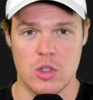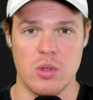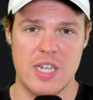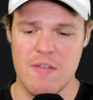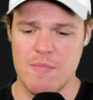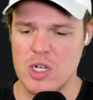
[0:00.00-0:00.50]

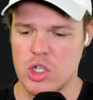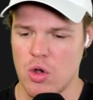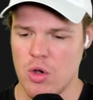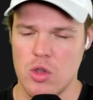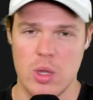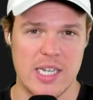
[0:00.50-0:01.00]
instead of me
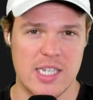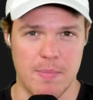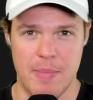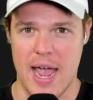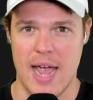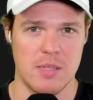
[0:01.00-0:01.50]
showing you like some
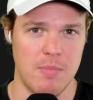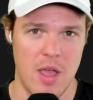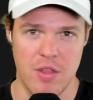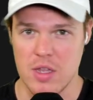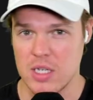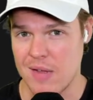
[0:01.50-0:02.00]
past
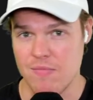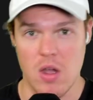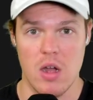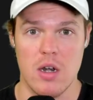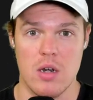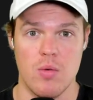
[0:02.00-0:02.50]
methods I've
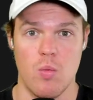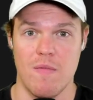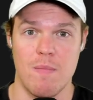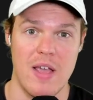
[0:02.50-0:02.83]
done with my